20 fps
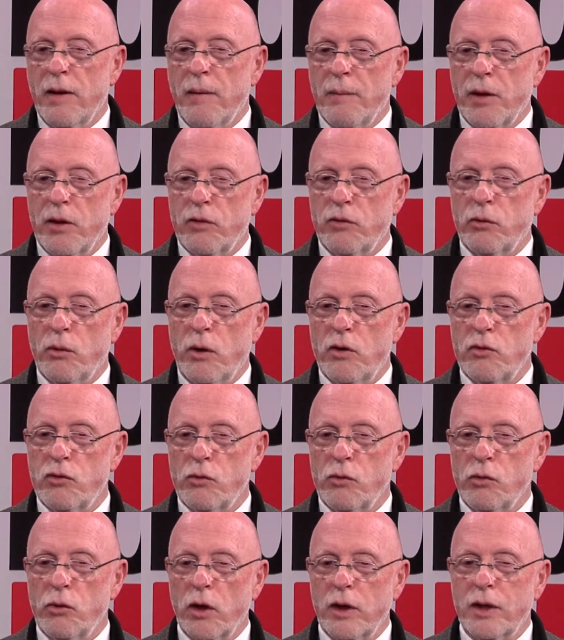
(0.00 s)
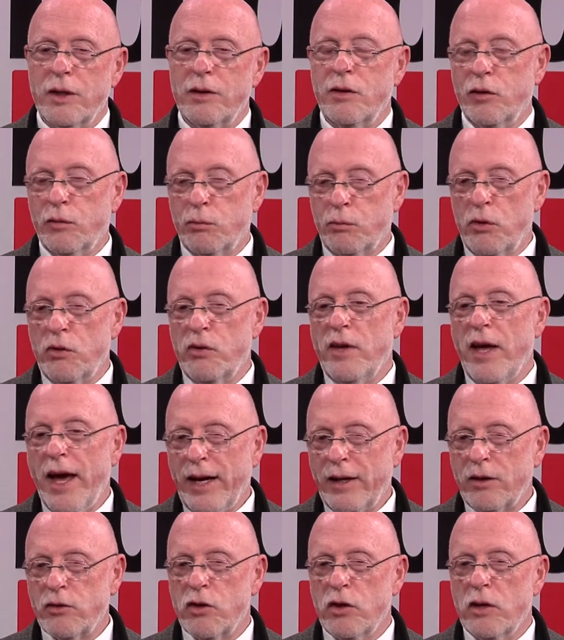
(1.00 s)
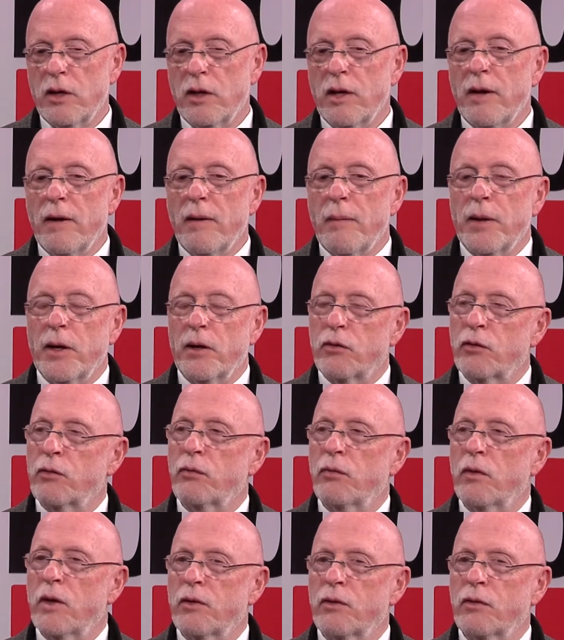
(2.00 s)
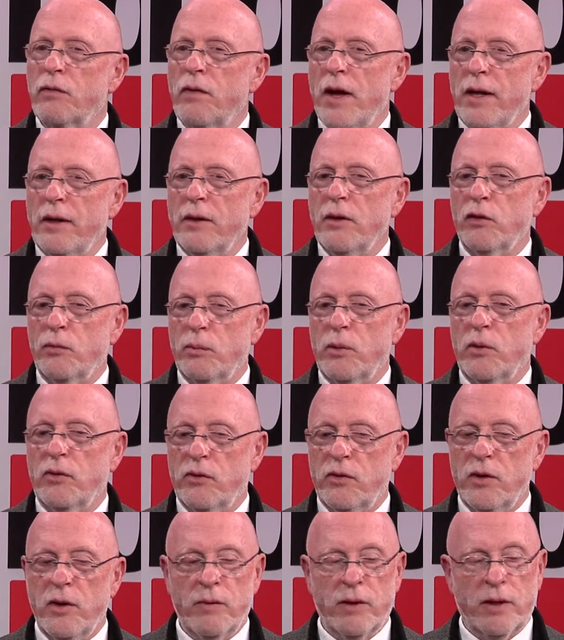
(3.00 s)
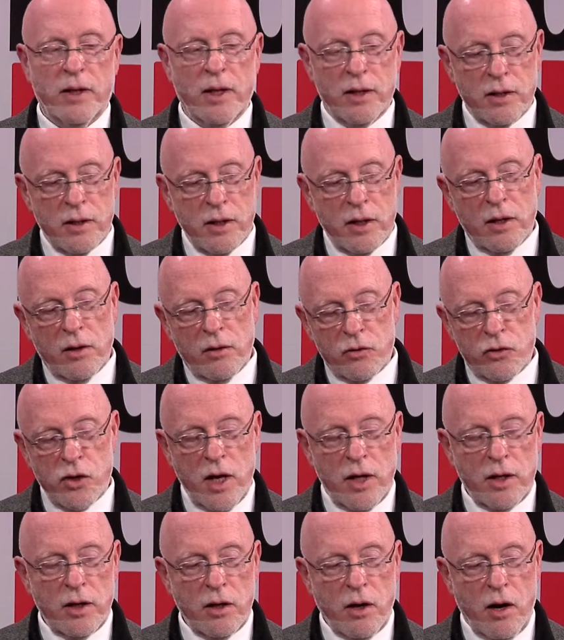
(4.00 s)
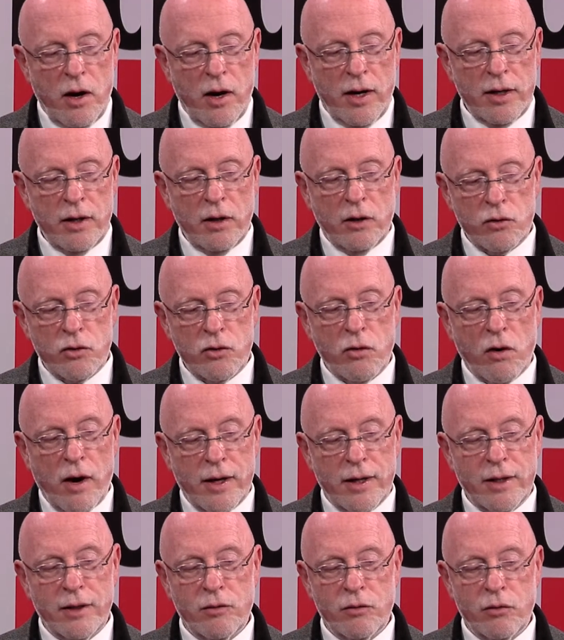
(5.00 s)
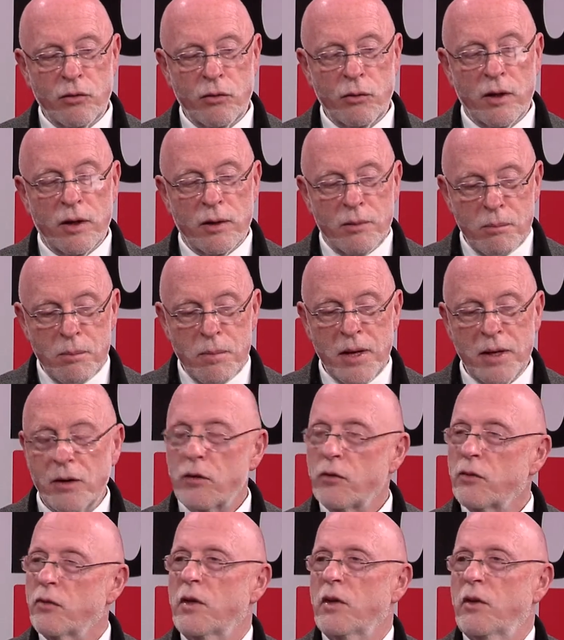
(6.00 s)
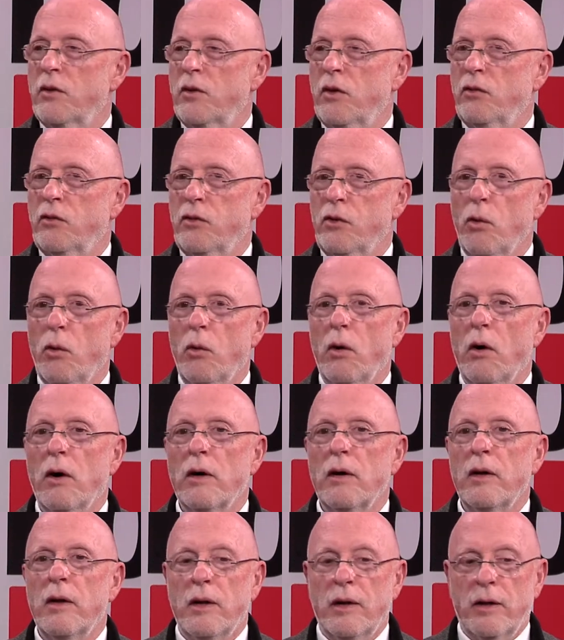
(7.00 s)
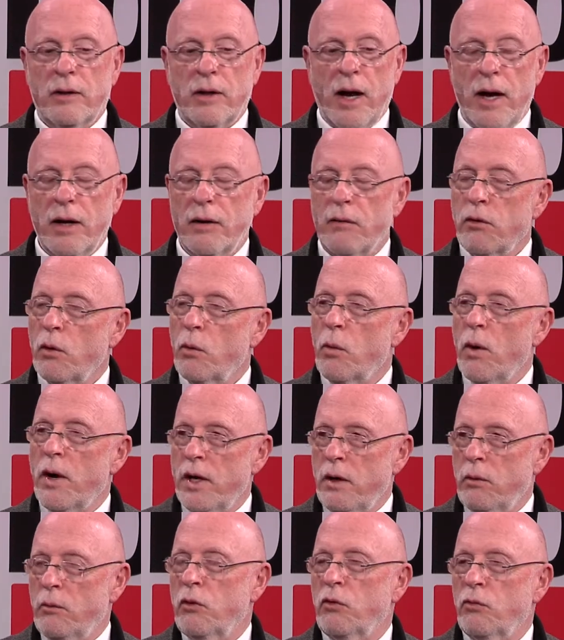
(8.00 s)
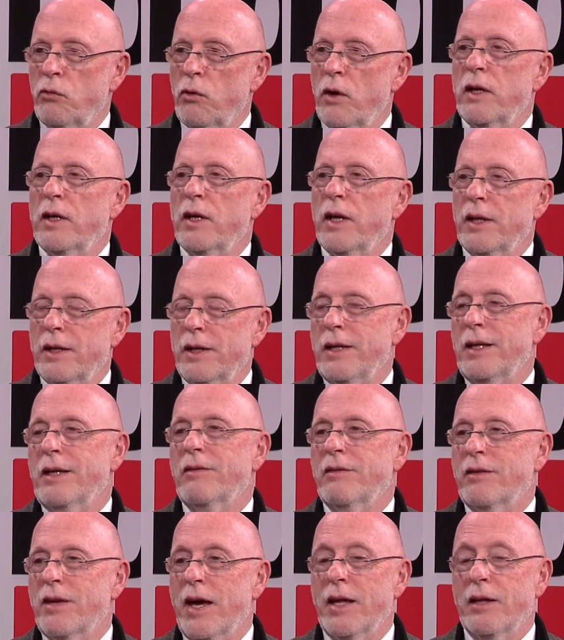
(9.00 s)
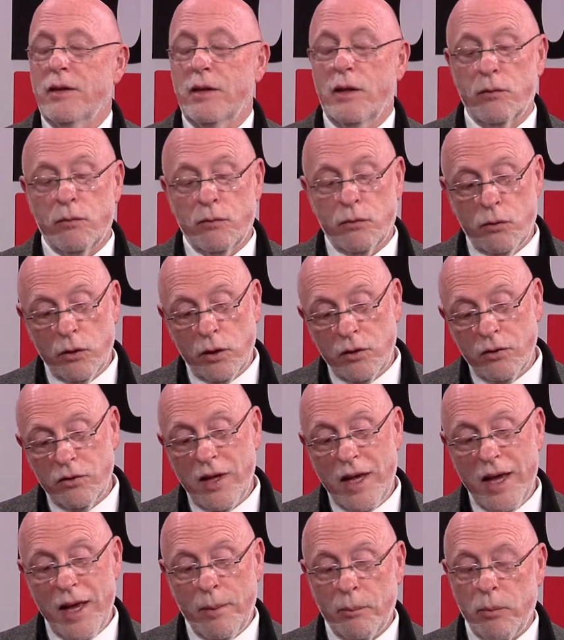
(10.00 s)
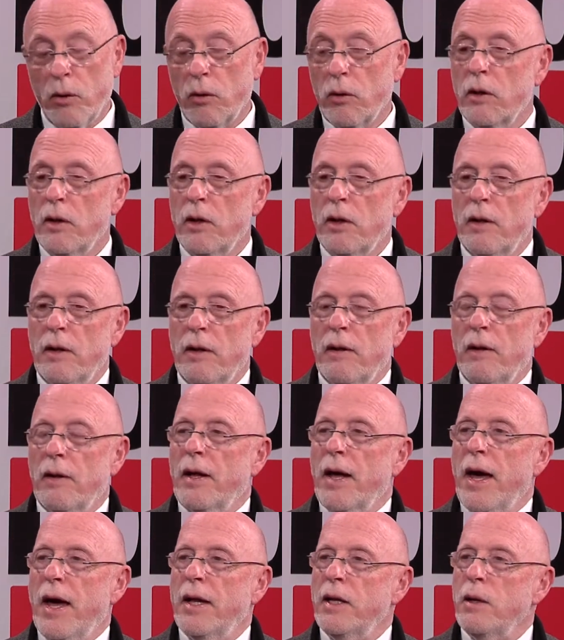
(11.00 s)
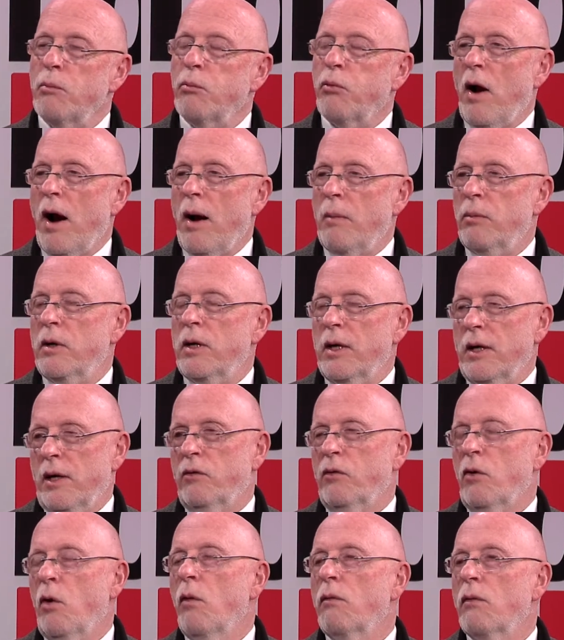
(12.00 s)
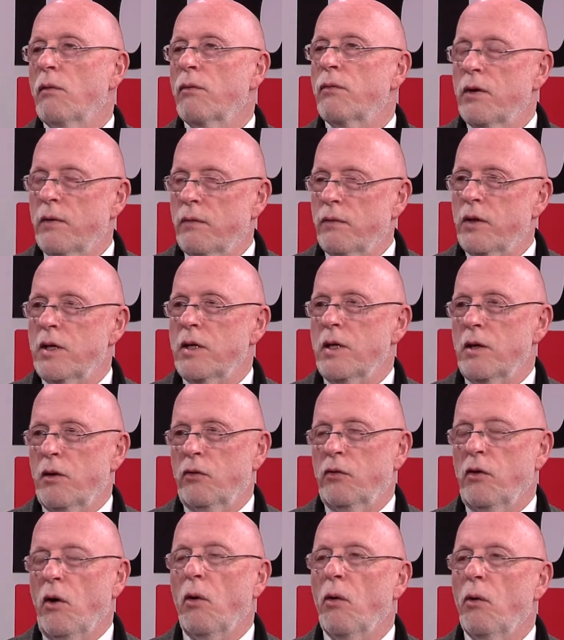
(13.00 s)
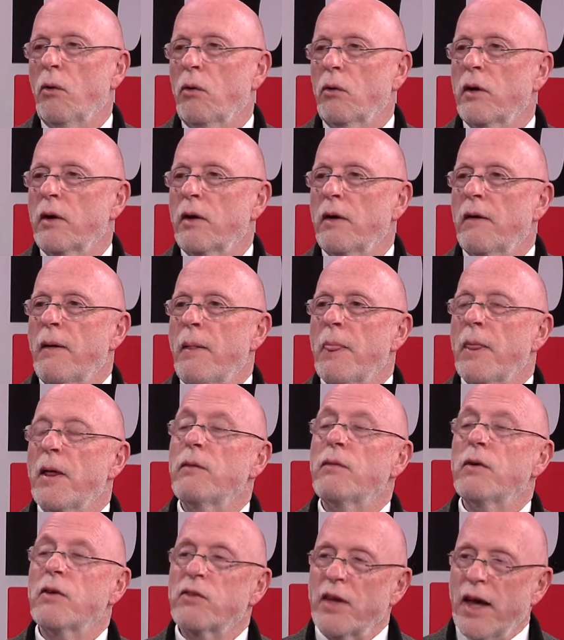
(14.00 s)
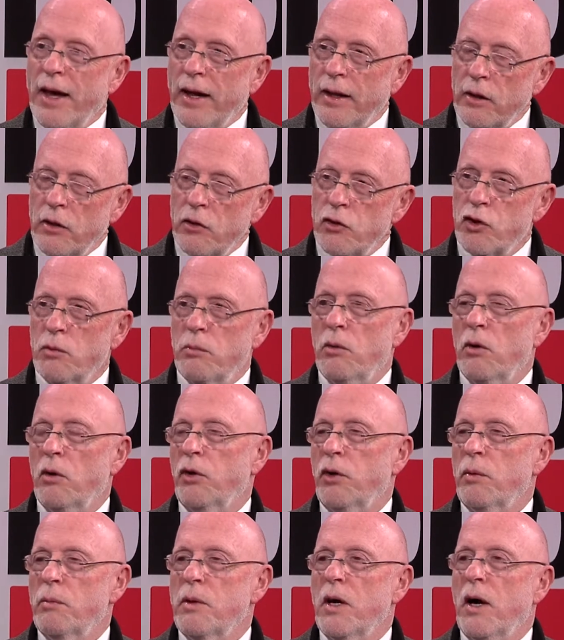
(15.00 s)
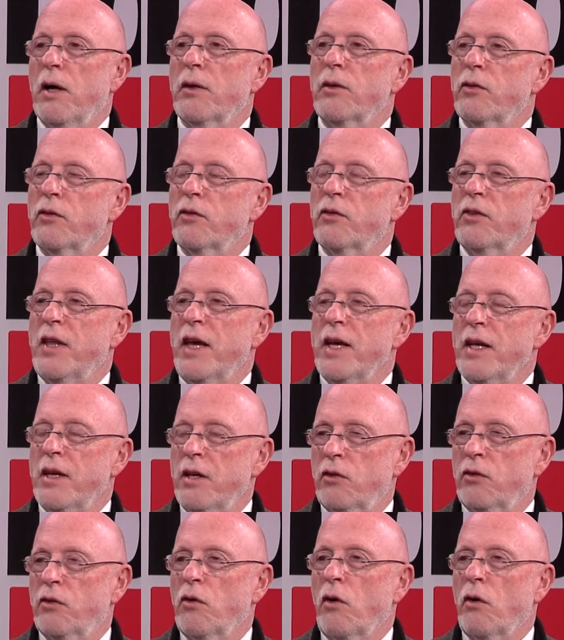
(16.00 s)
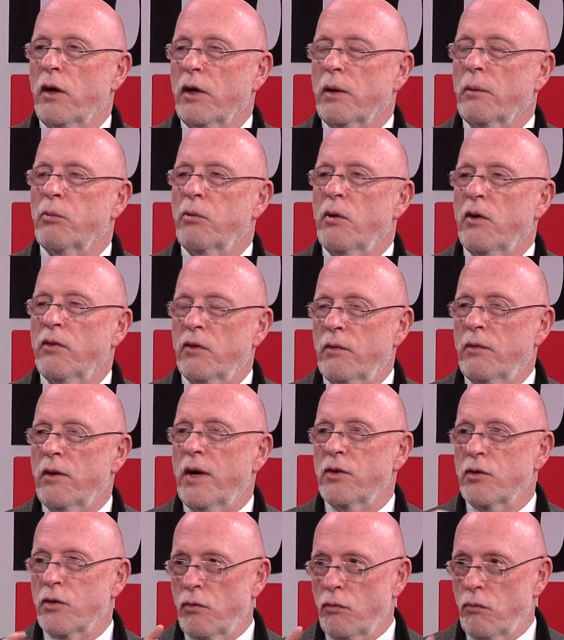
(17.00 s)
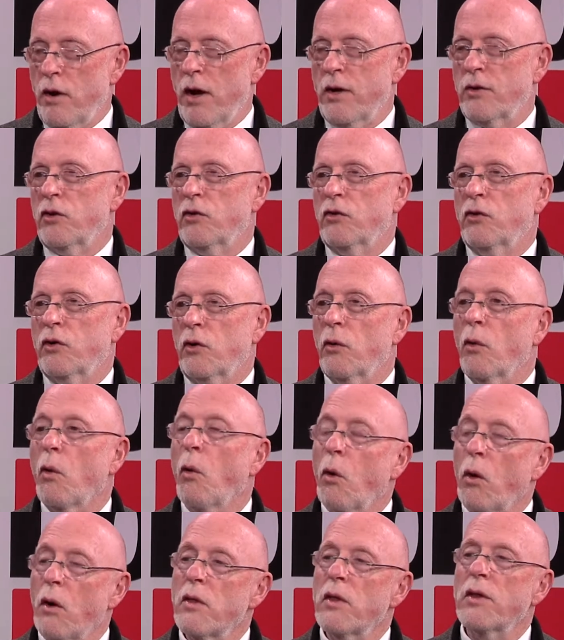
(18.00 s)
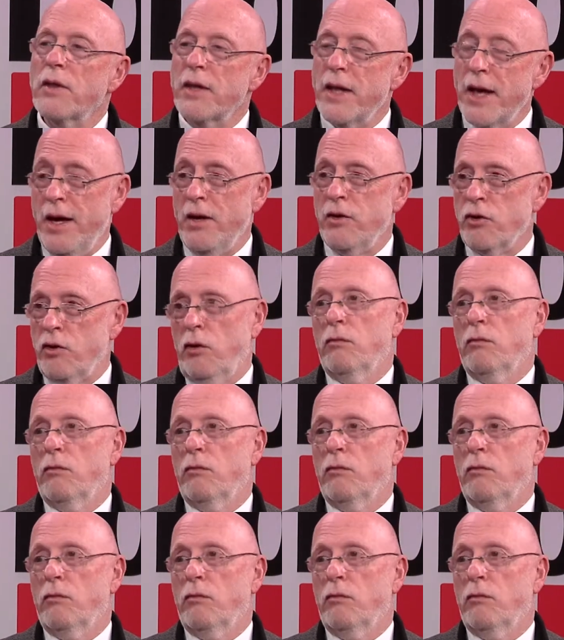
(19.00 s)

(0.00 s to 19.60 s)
And so as you look at this protection, it's, it's fairly specific. And Jen and I are trying to administer this law kind of the way it was written and the intent. And for example, any property that's over 50 years old, if it's eligible to be on the State Historic Preservation Register or the National